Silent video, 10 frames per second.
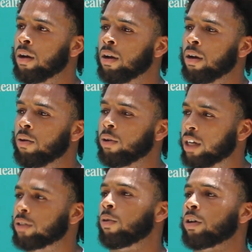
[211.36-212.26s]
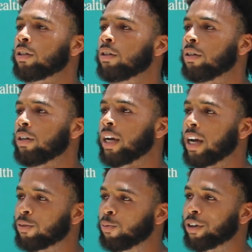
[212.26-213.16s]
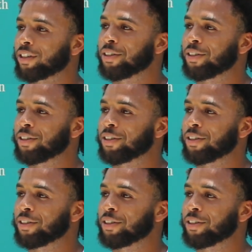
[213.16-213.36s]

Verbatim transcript: We got some work to do. They got some work to do,